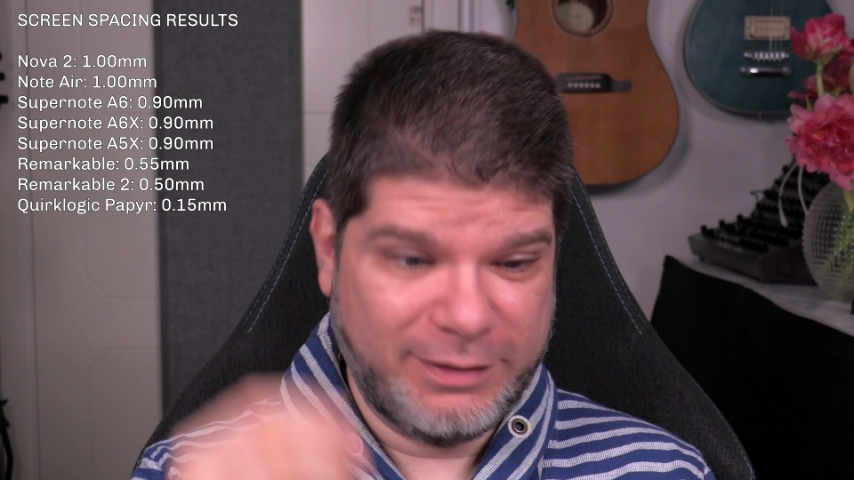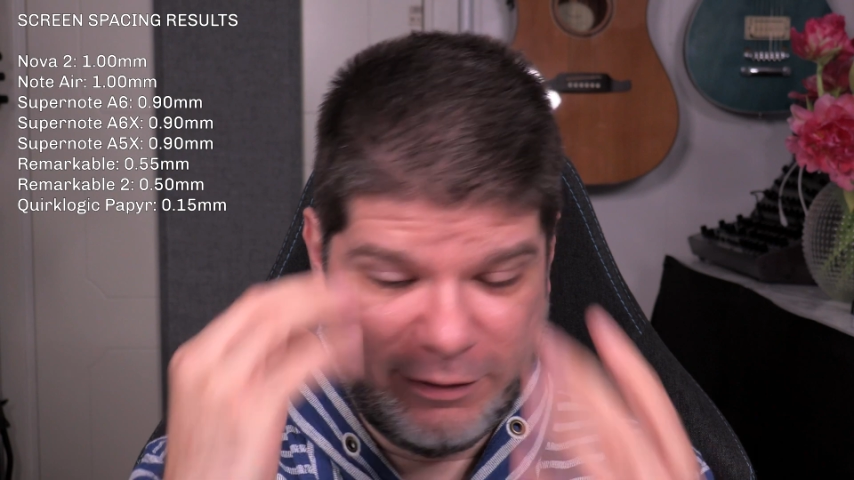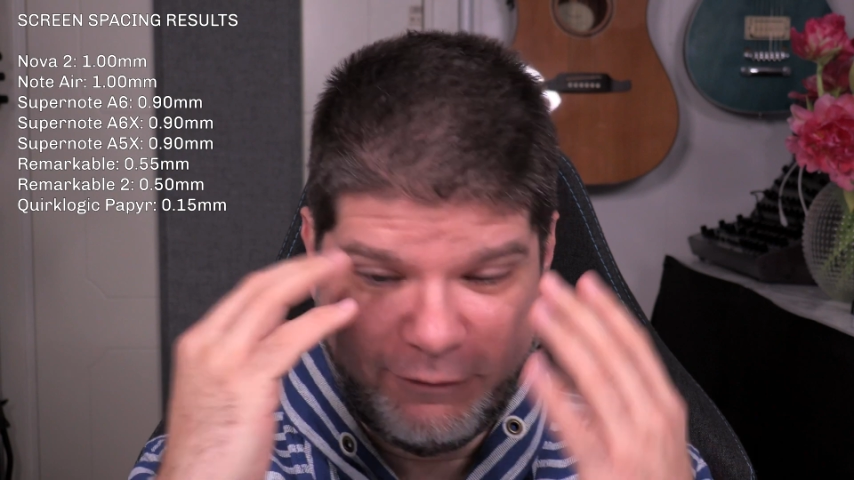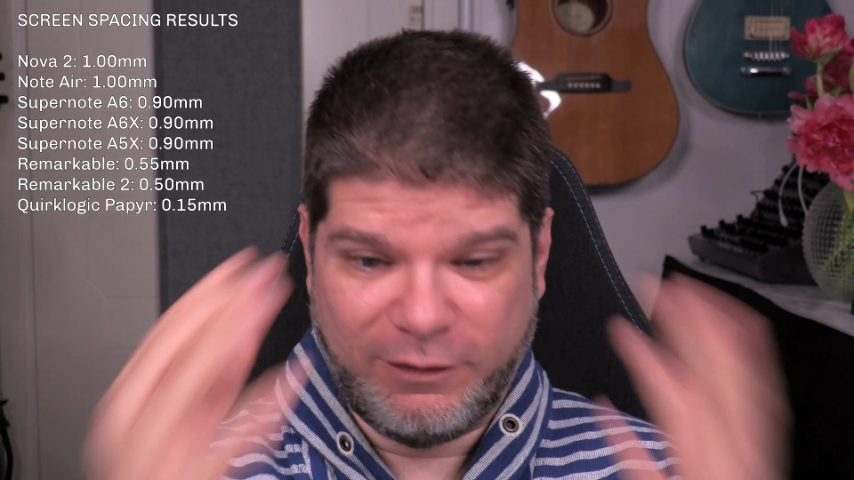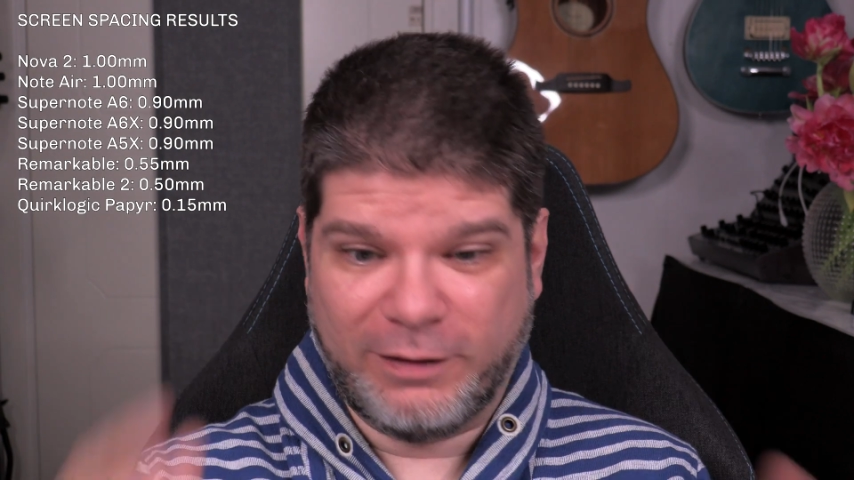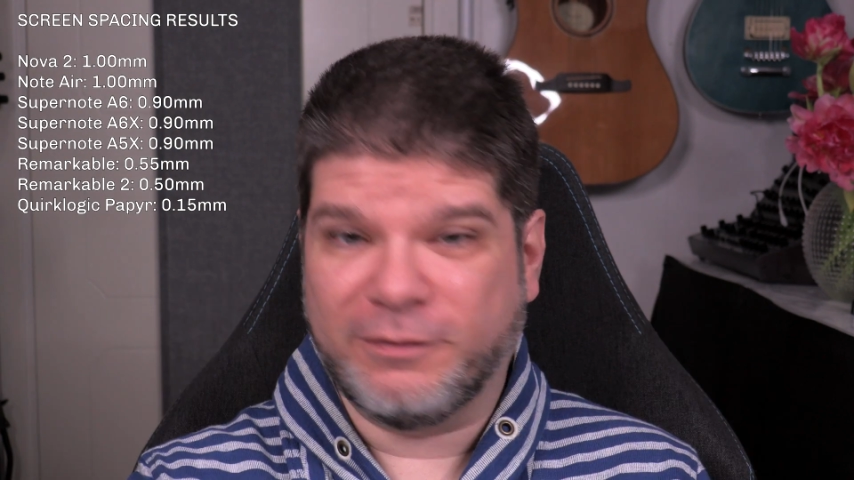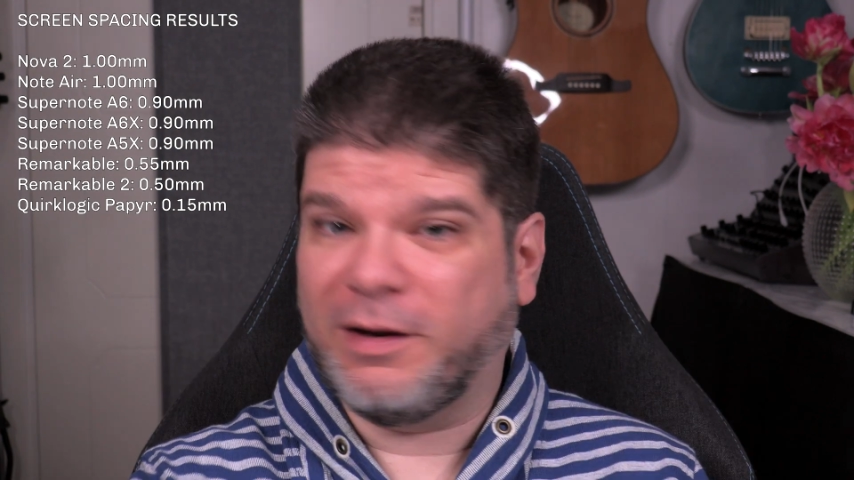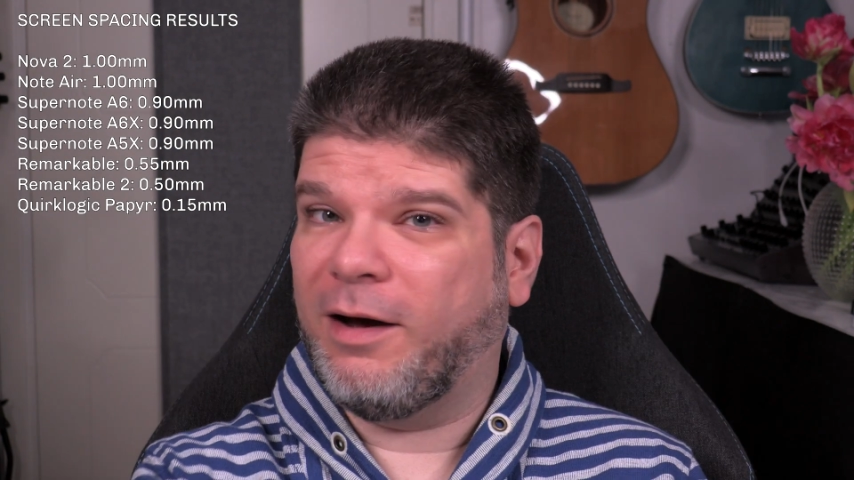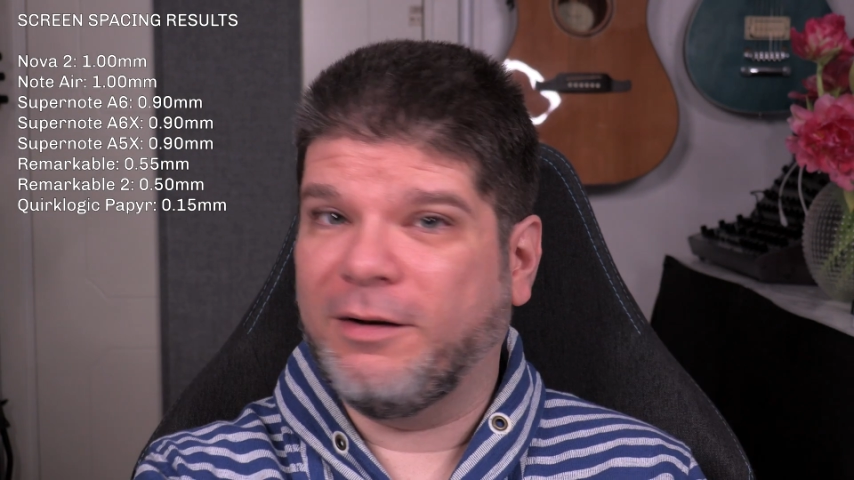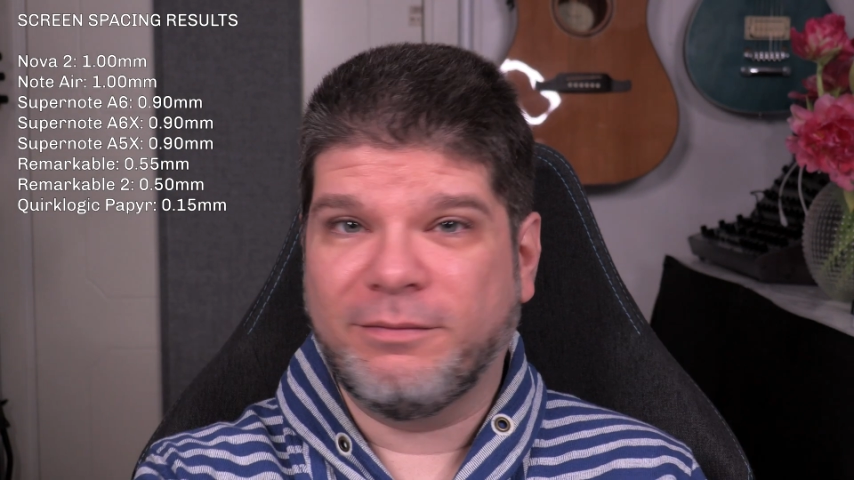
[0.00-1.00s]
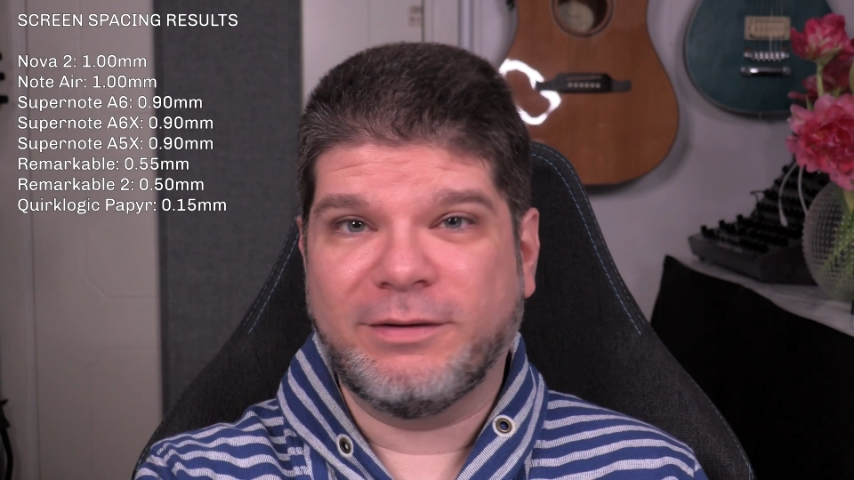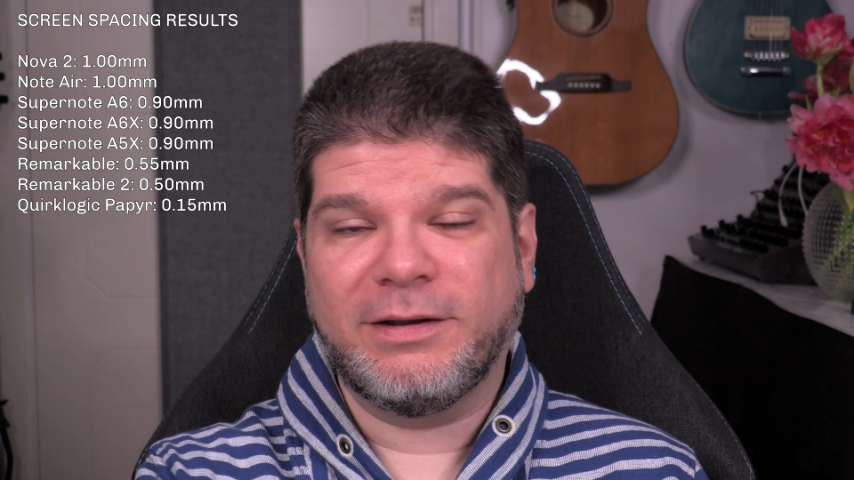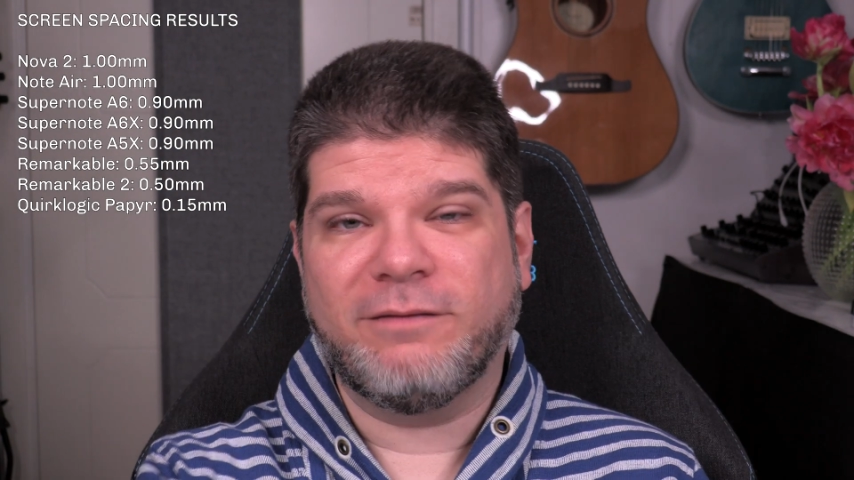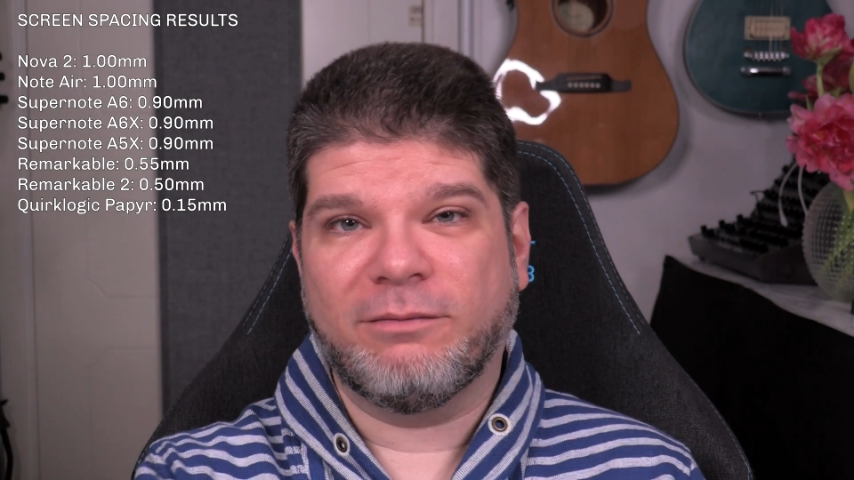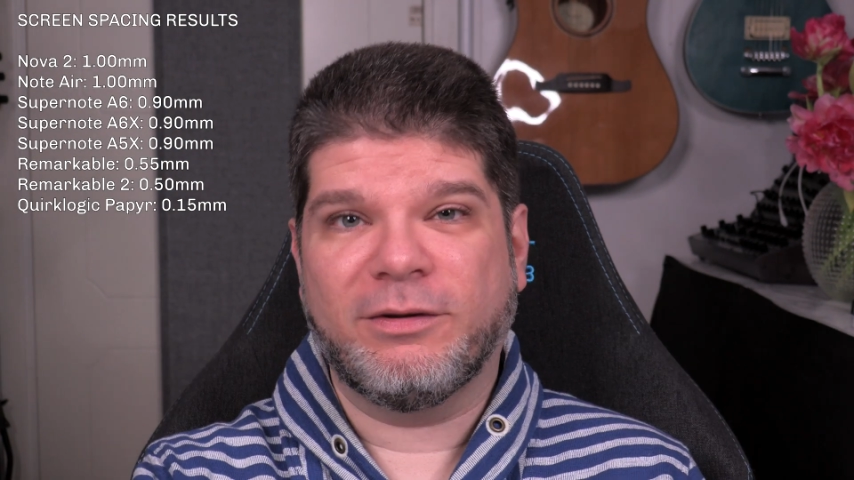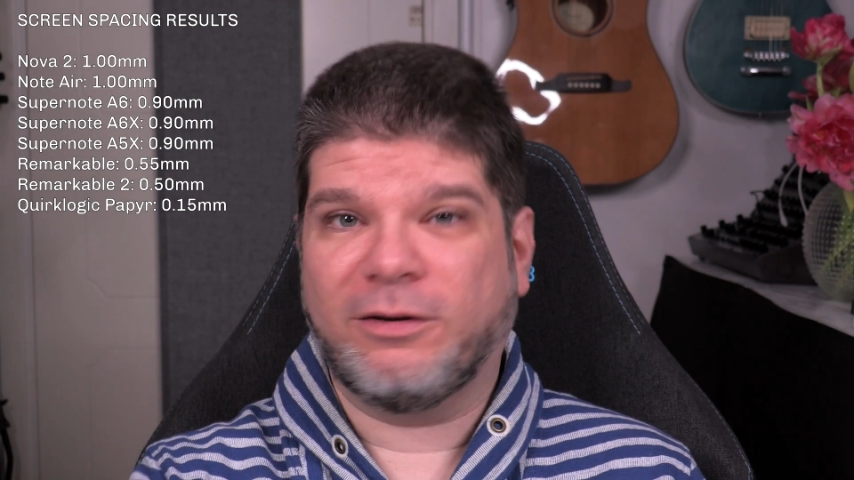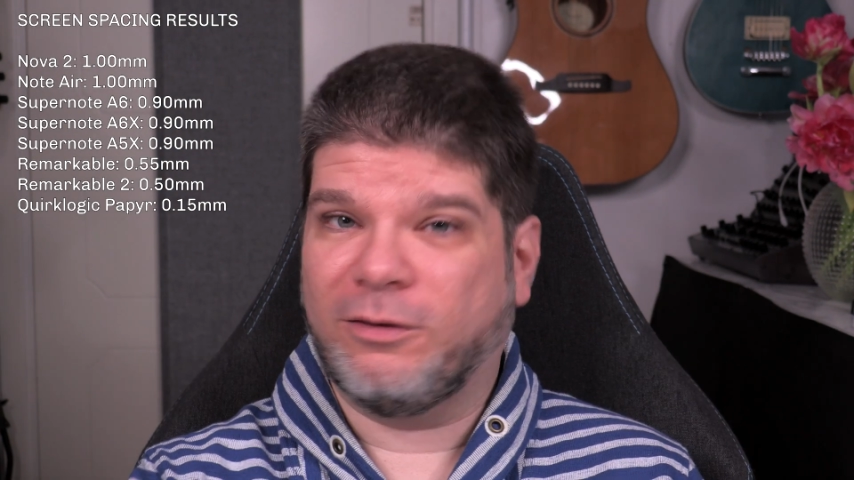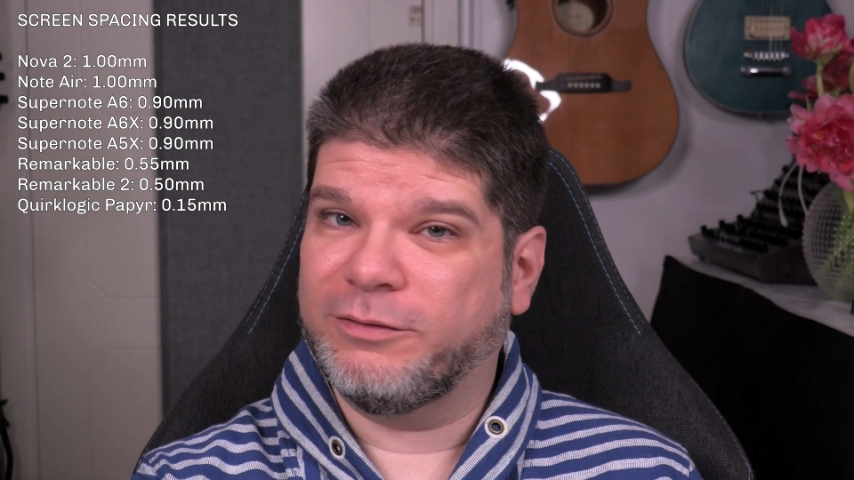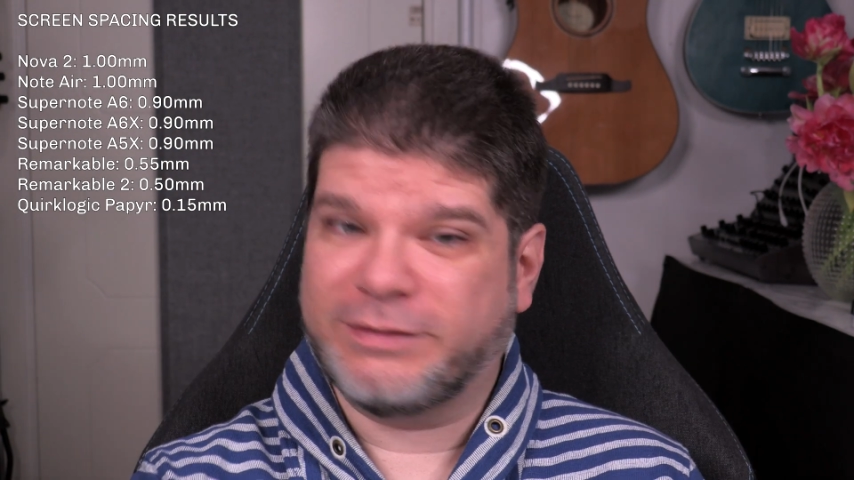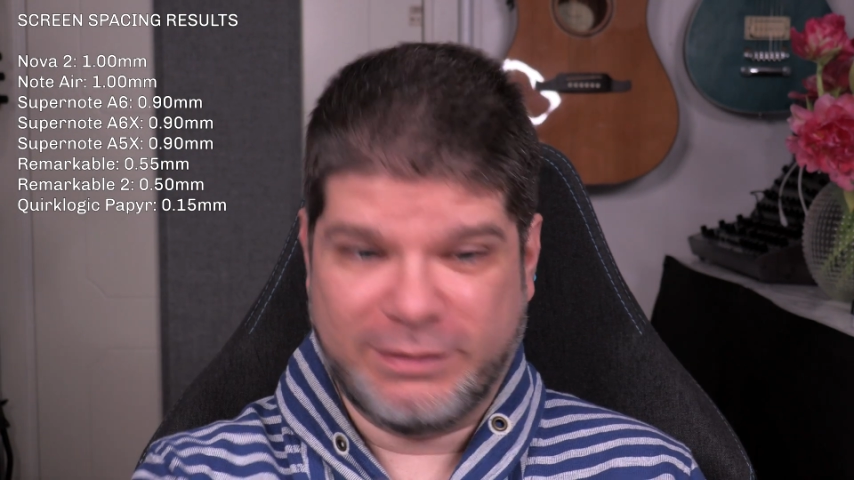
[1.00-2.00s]
that it felt unbelievably
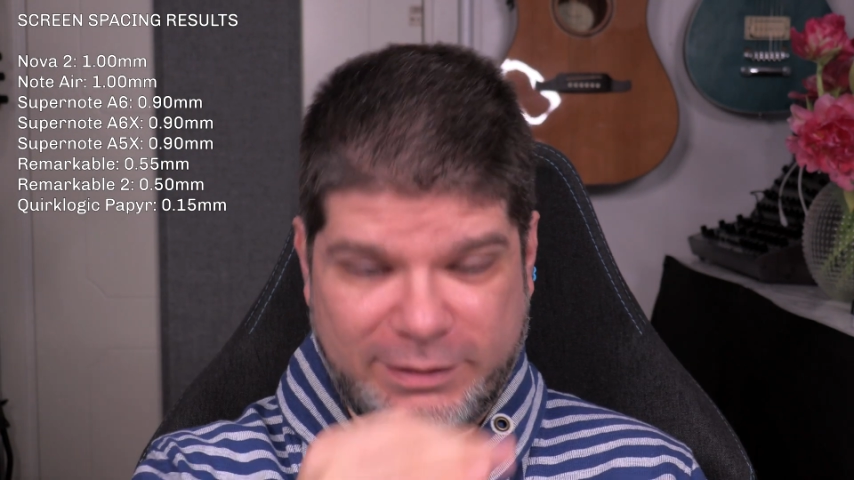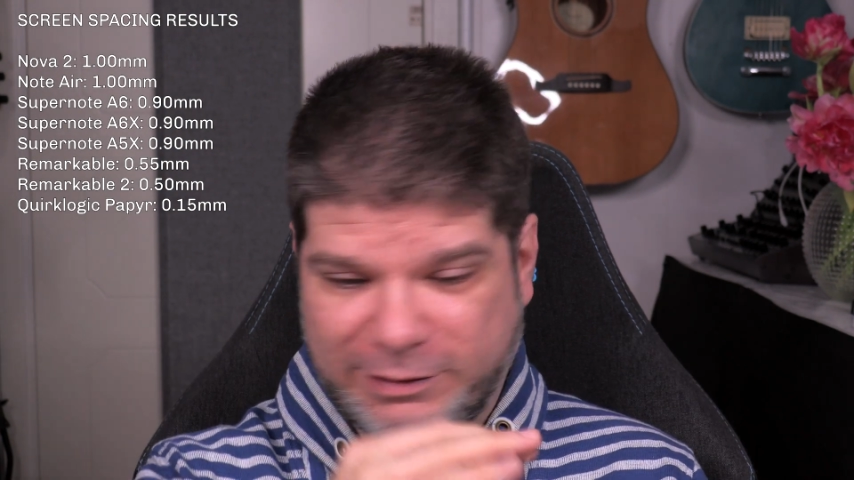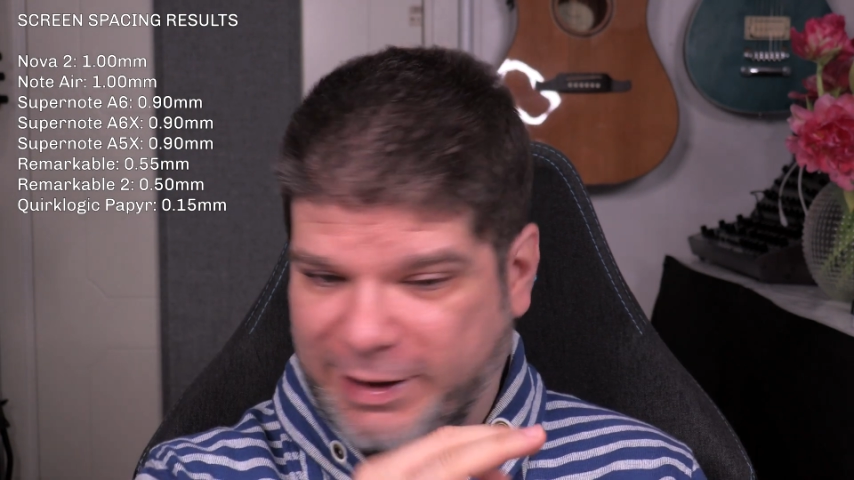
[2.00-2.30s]
close and that